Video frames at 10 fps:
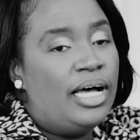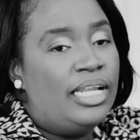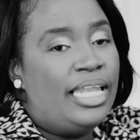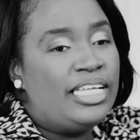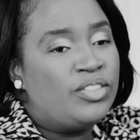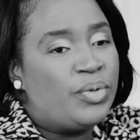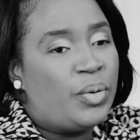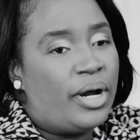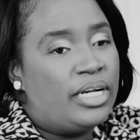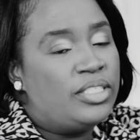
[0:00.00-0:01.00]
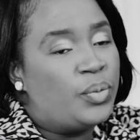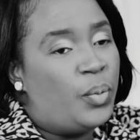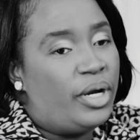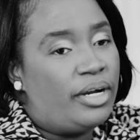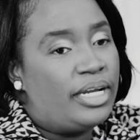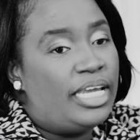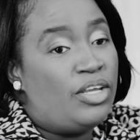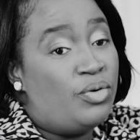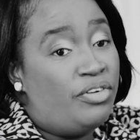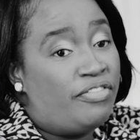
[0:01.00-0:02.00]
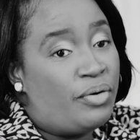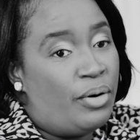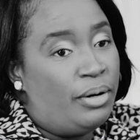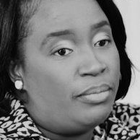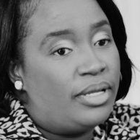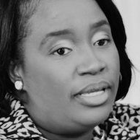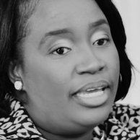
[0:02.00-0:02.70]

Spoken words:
Unless required to wear a uniform,